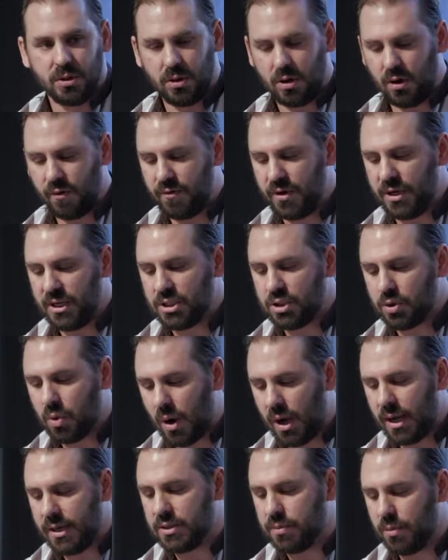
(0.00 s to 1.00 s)
of an
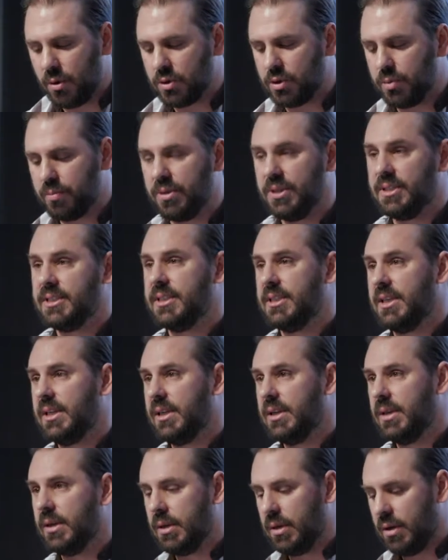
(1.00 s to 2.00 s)
entwined
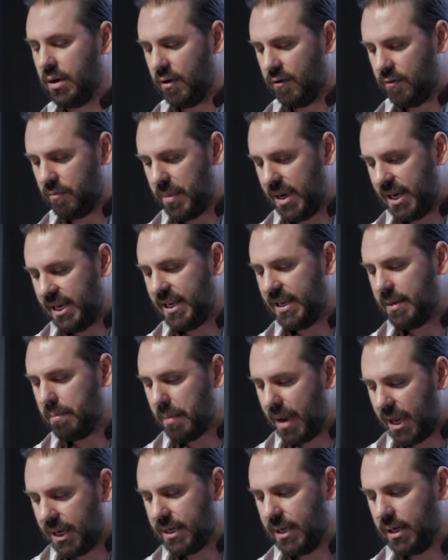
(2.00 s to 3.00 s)
multiplicity of
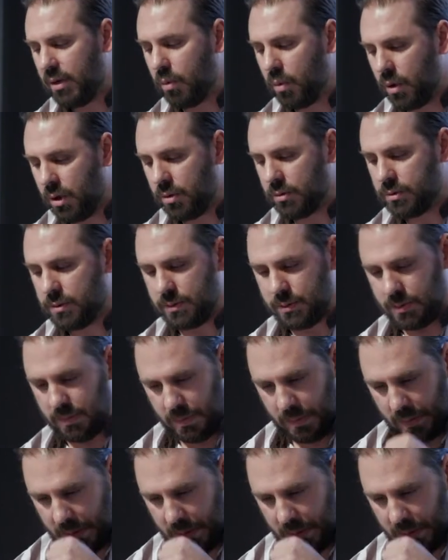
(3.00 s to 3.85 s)
meaning-making worlds?